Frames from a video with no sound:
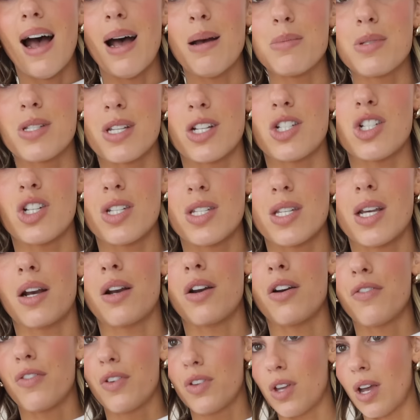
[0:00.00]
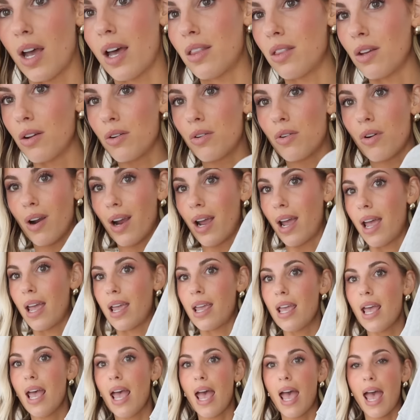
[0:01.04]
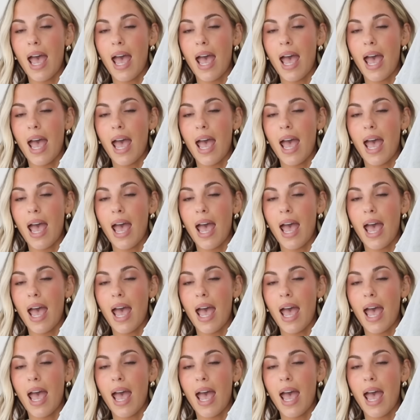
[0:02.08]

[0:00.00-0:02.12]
I'm such a sucker for the heathered gray.